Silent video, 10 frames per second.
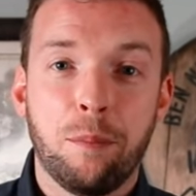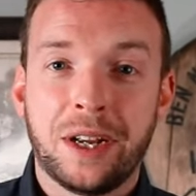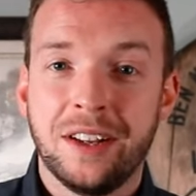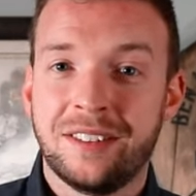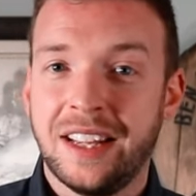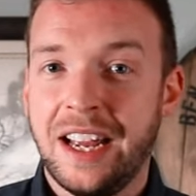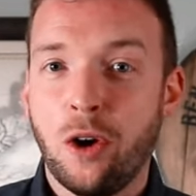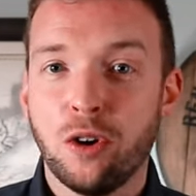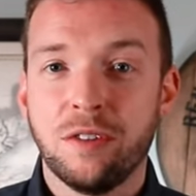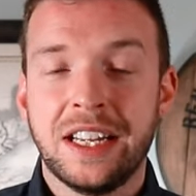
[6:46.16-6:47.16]
because it
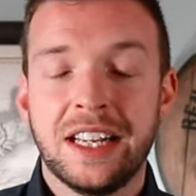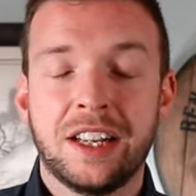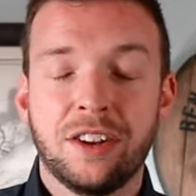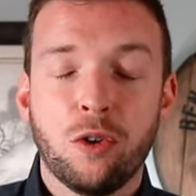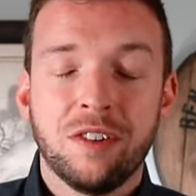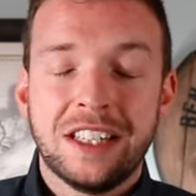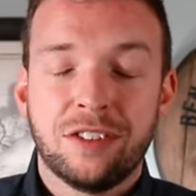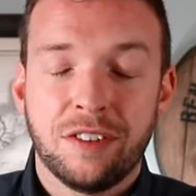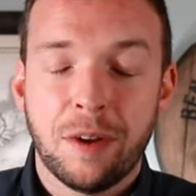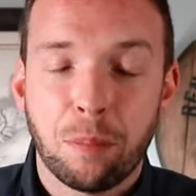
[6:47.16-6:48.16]
already
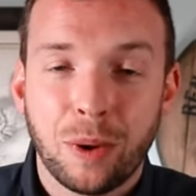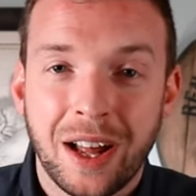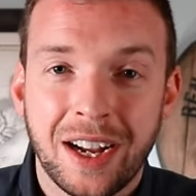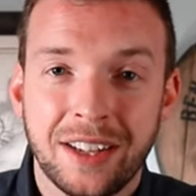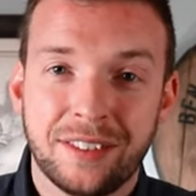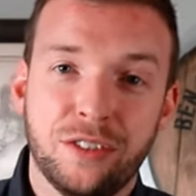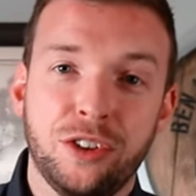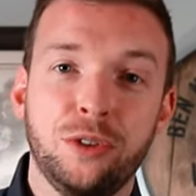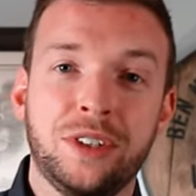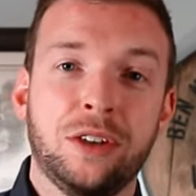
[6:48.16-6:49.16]
sort of implies
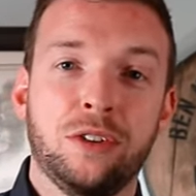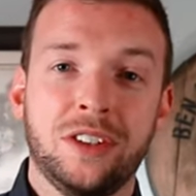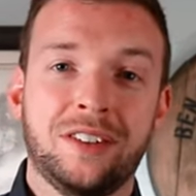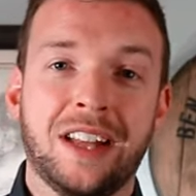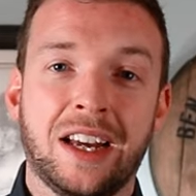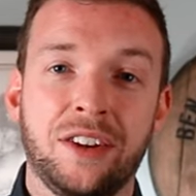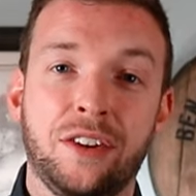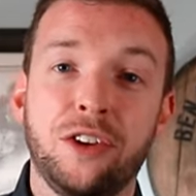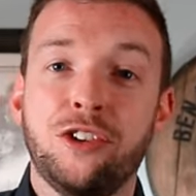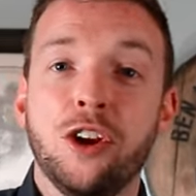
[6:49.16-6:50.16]
that you didn't understand
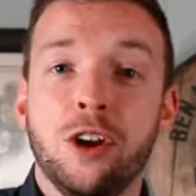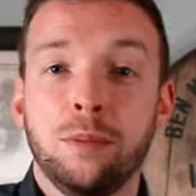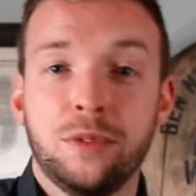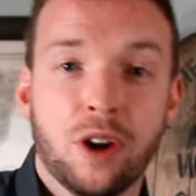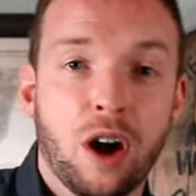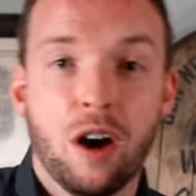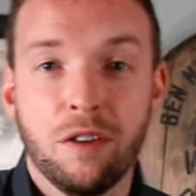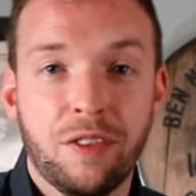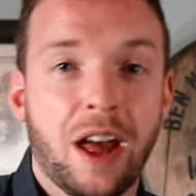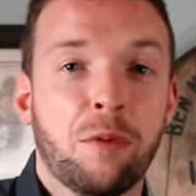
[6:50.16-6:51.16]
the terms
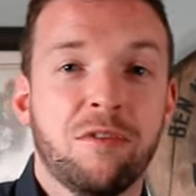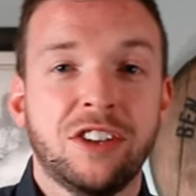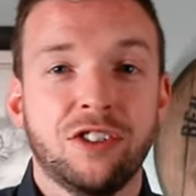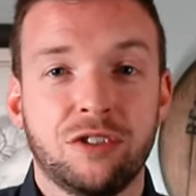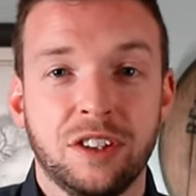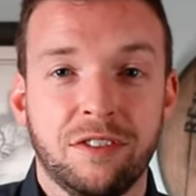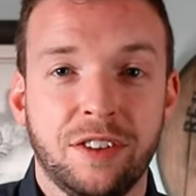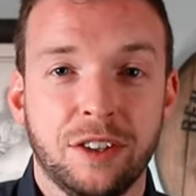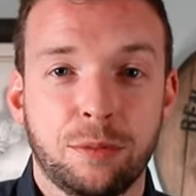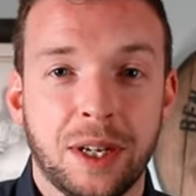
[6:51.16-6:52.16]
of that register in the
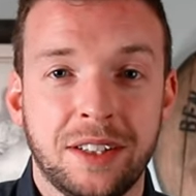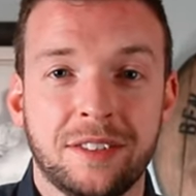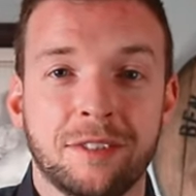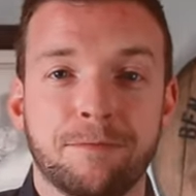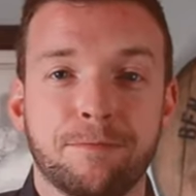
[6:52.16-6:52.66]
first place.